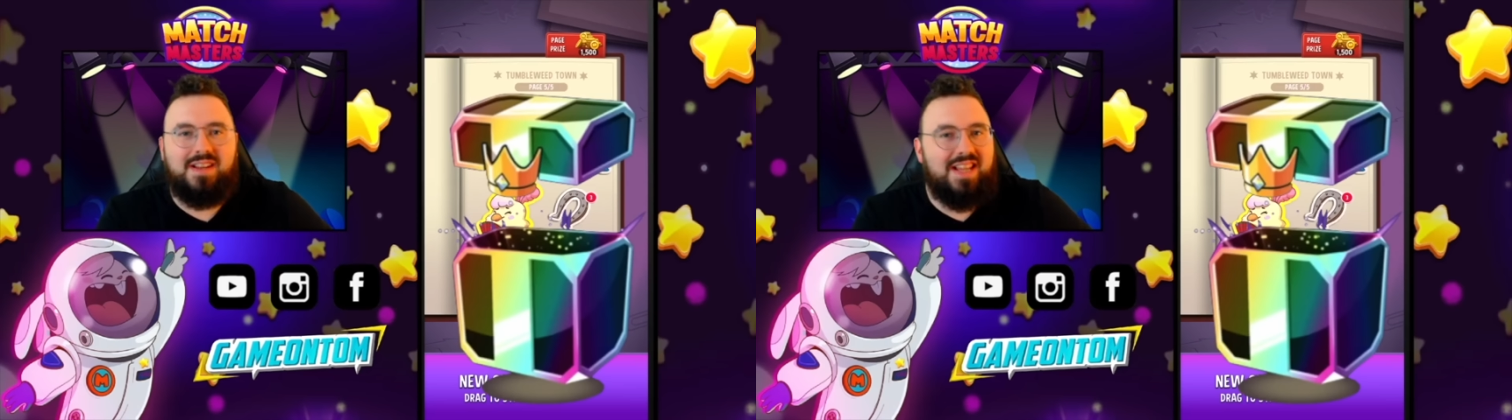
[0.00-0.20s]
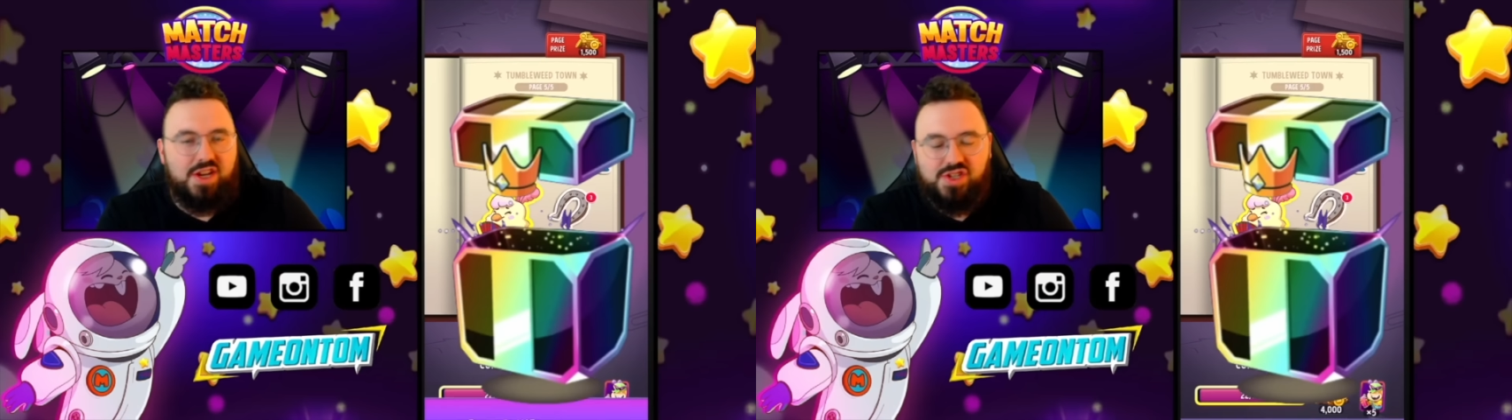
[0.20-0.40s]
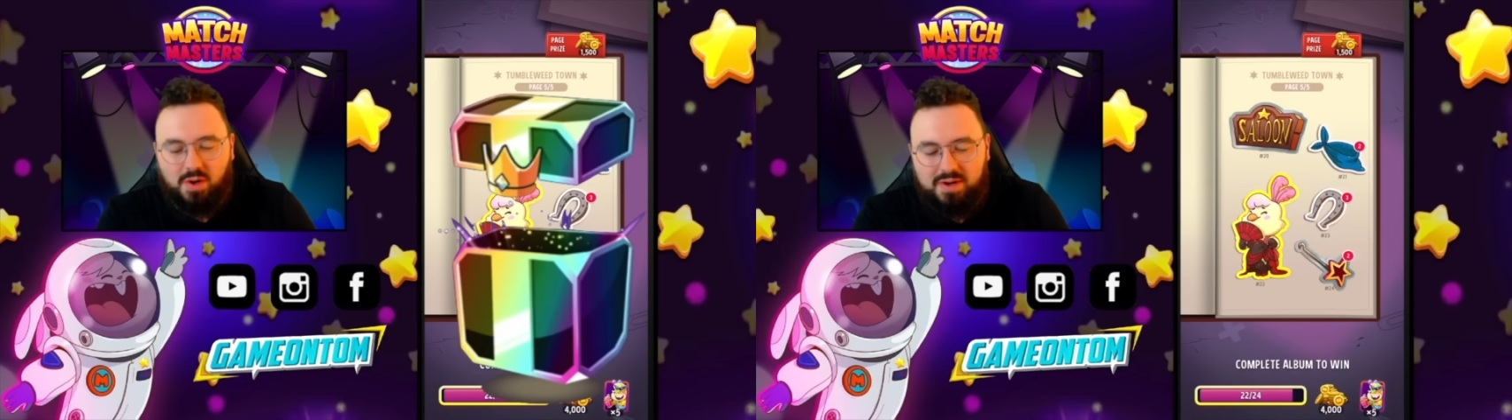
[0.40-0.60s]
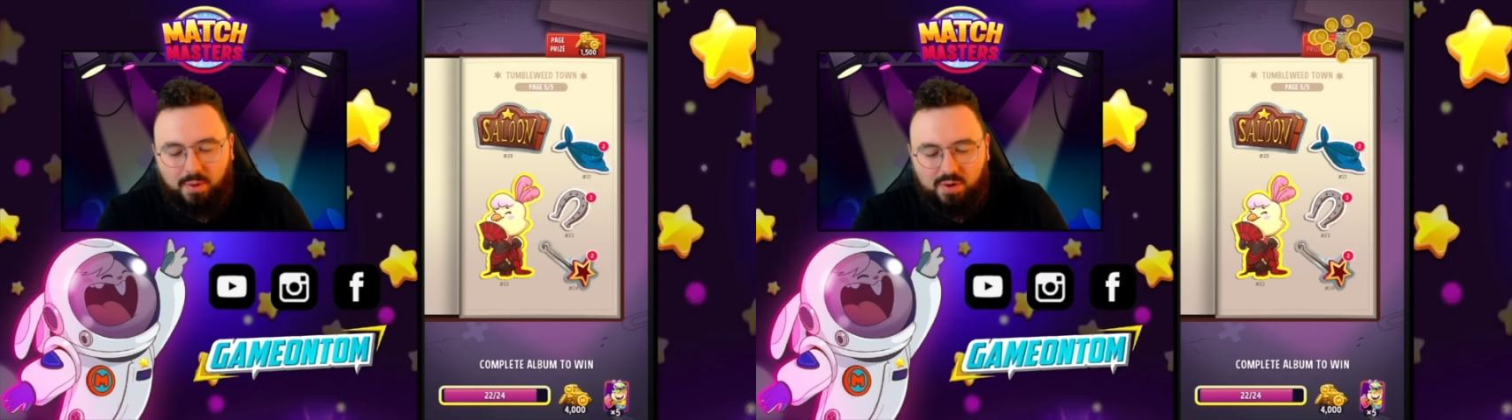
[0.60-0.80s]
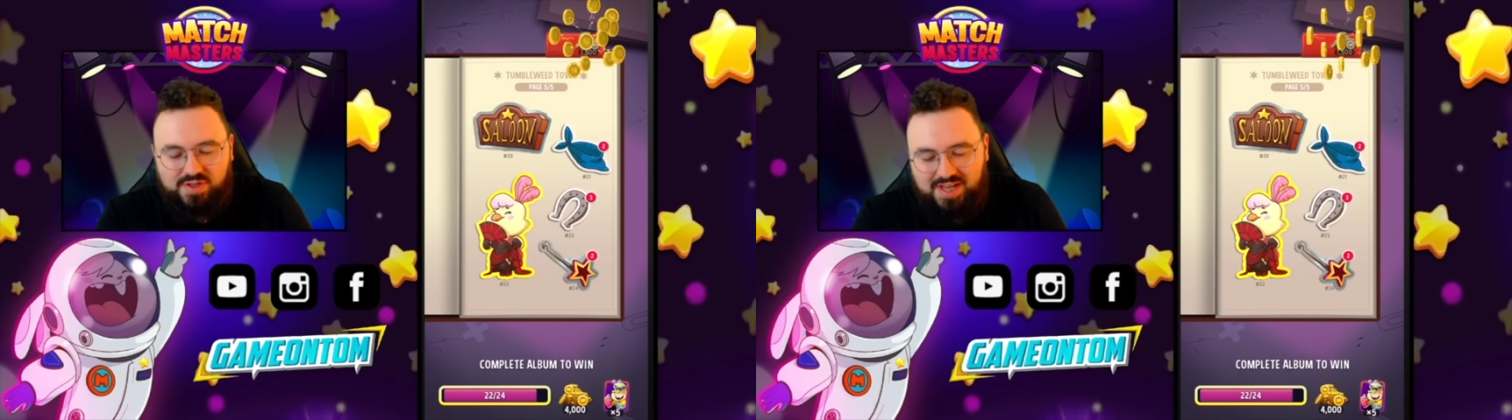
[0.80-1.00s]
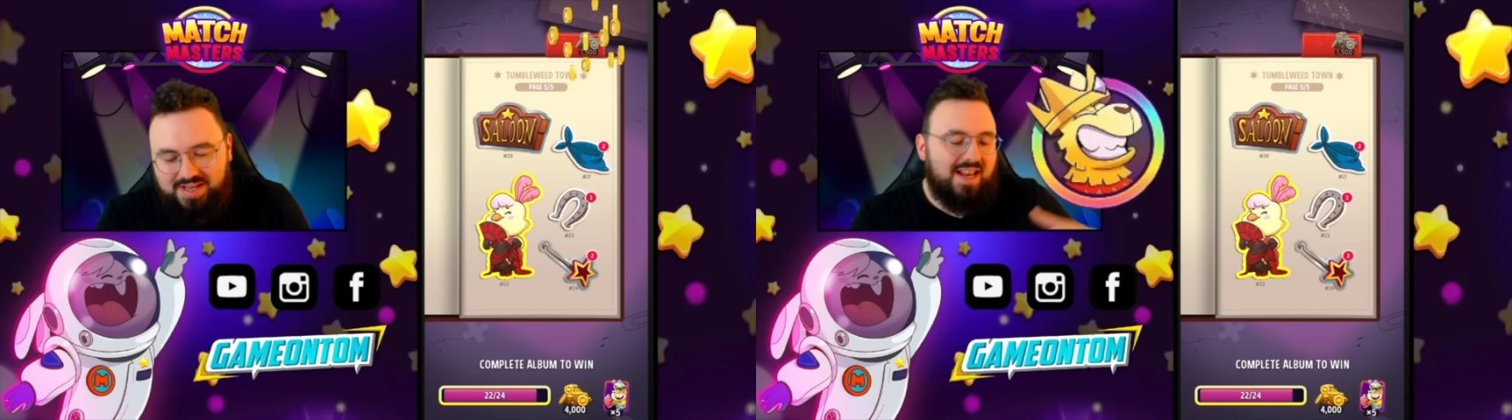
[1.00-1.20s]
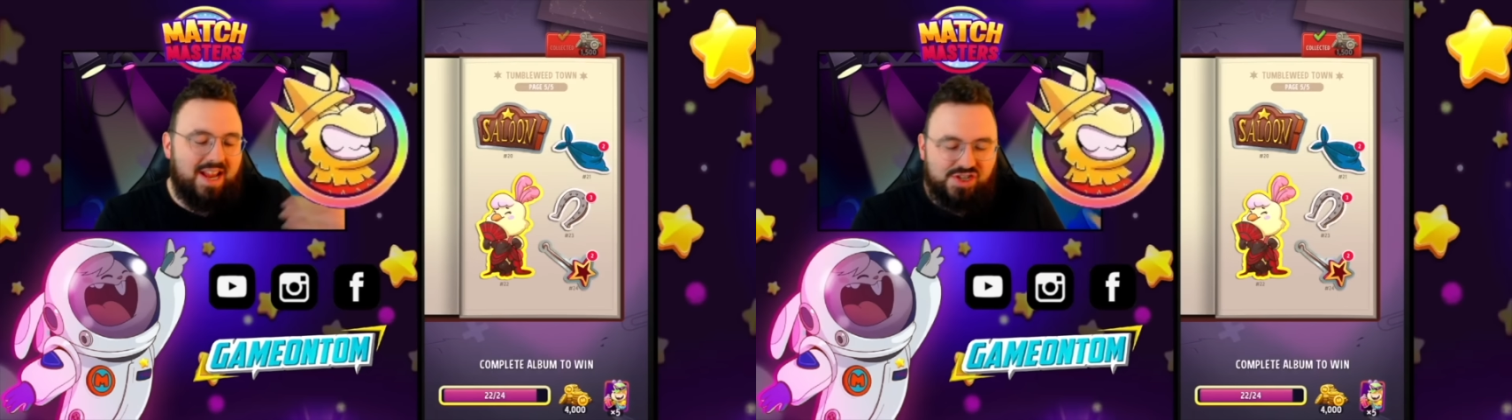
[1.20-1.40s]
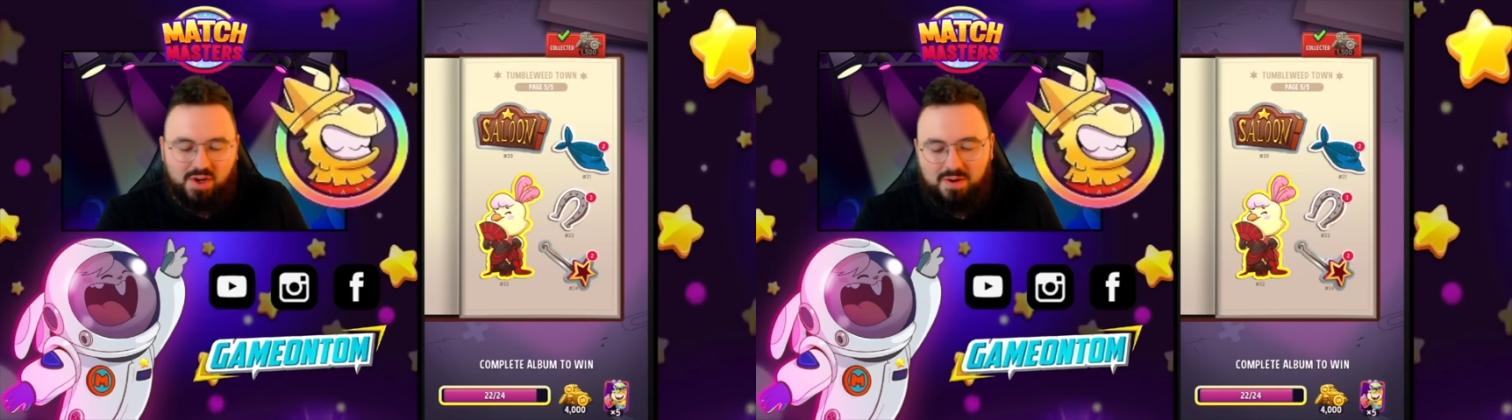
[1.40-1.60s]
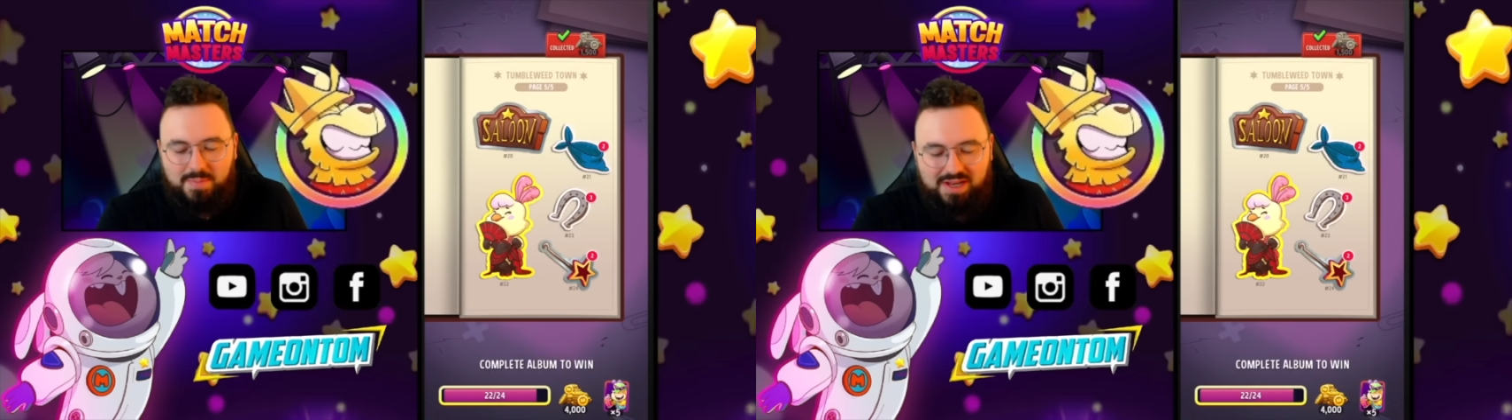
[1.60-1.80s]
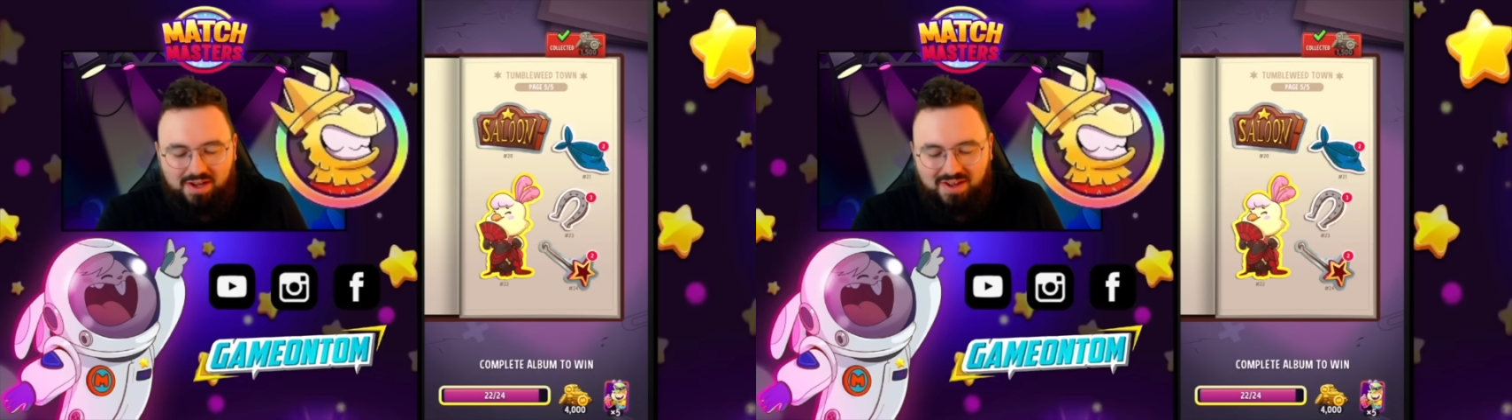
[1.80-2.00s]
legendary boxes, legendary
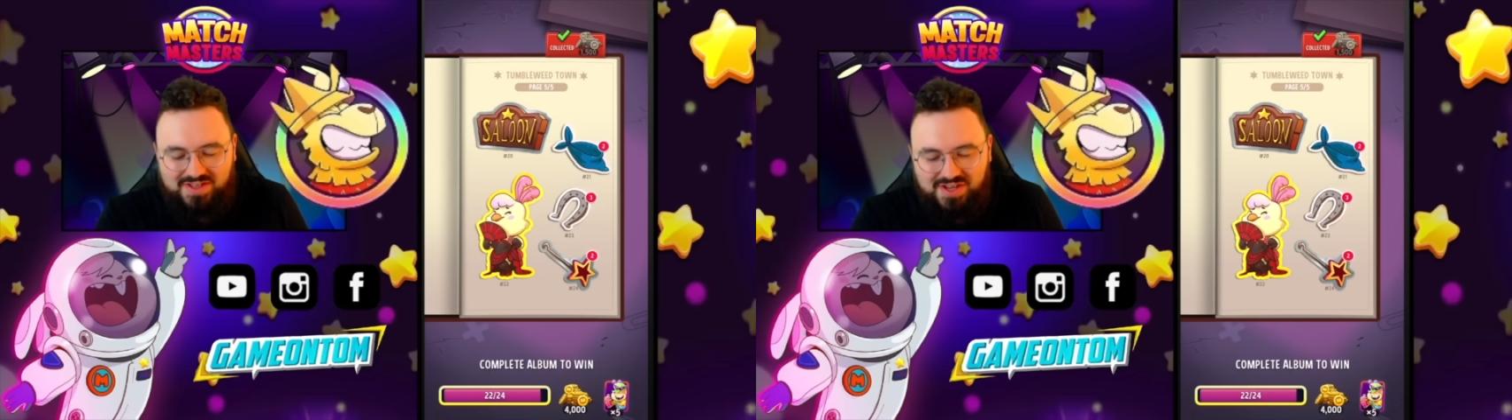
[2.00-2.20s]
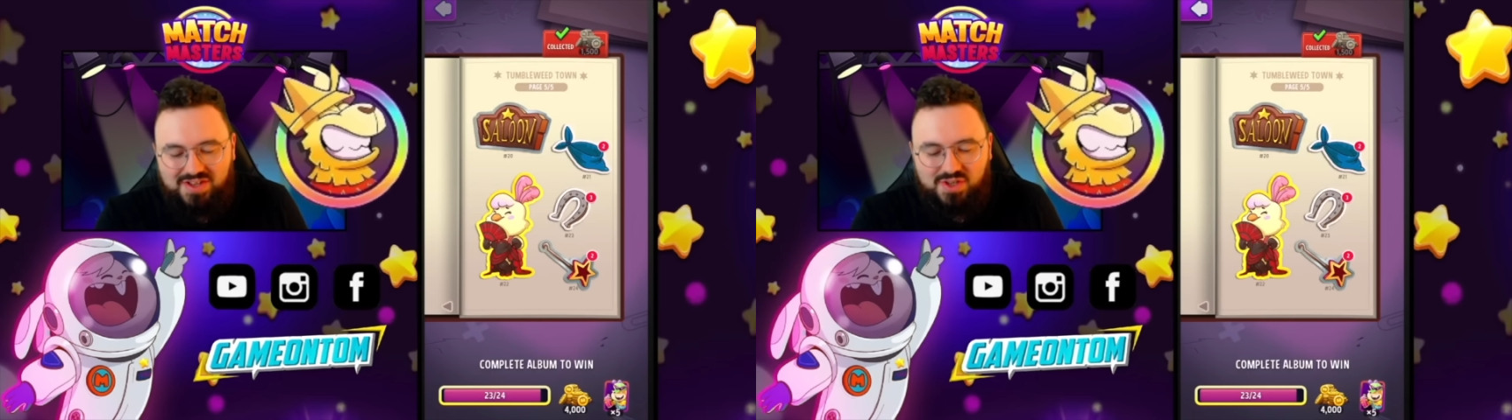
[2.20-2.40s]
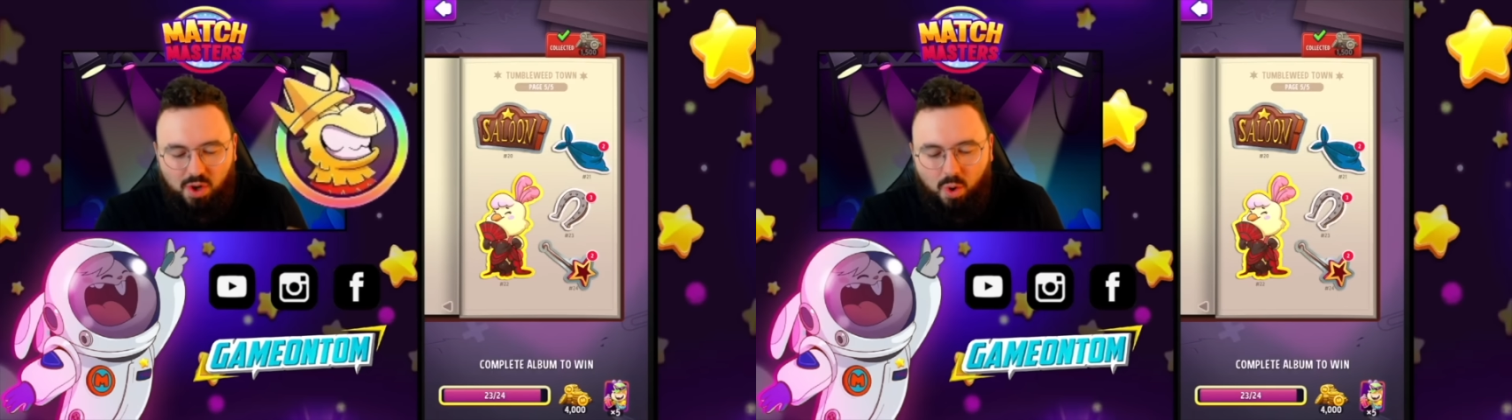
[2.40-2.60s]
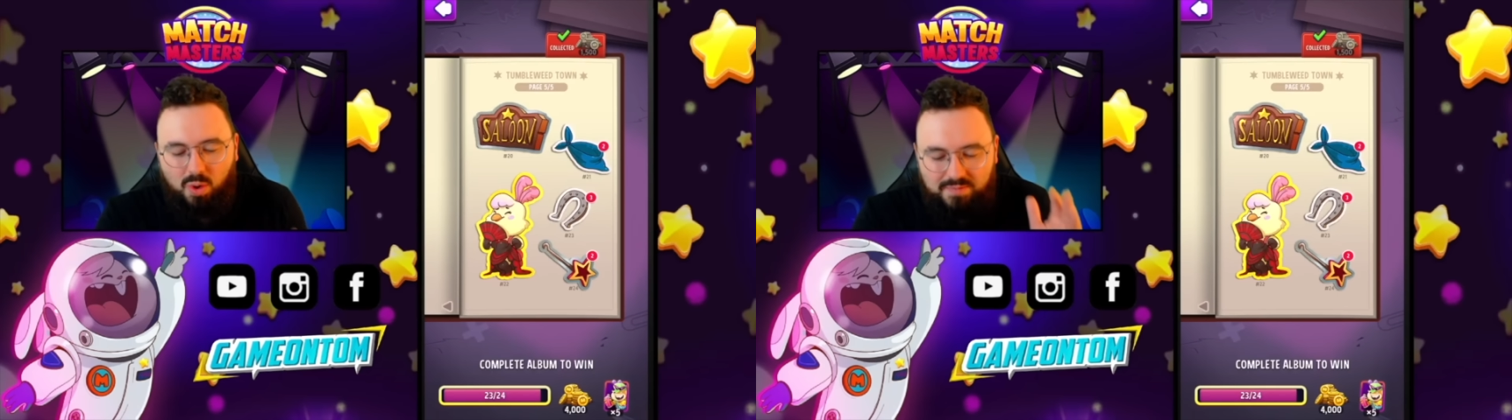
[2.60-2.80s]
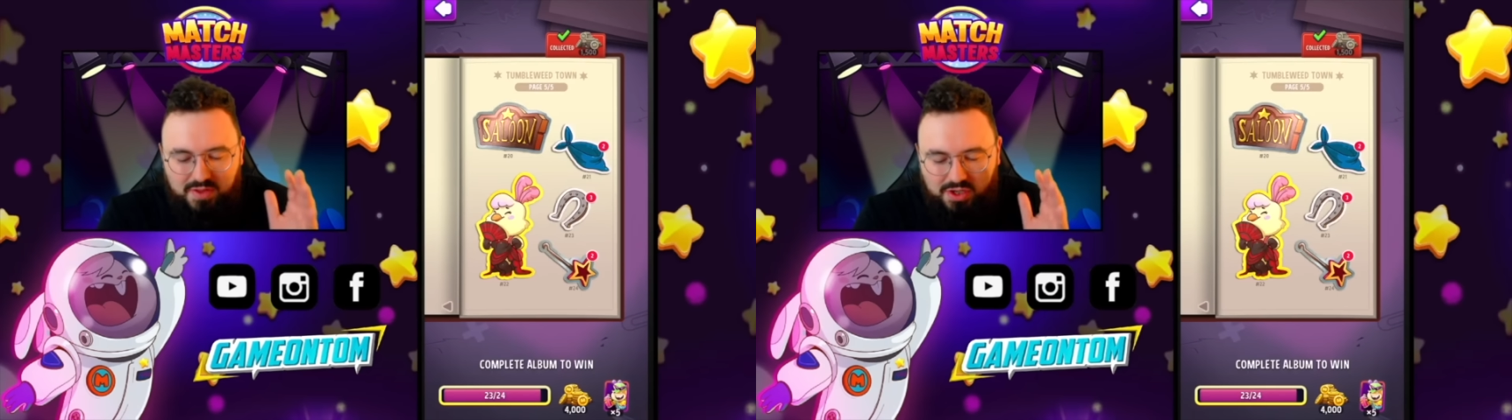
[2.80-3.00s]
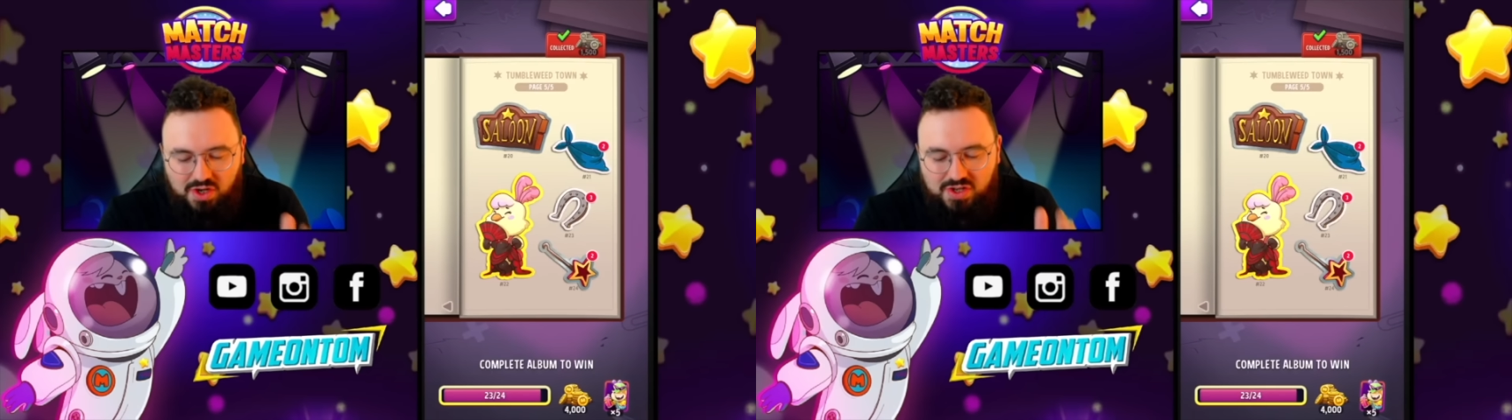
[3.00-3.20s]
pinatas, all of the good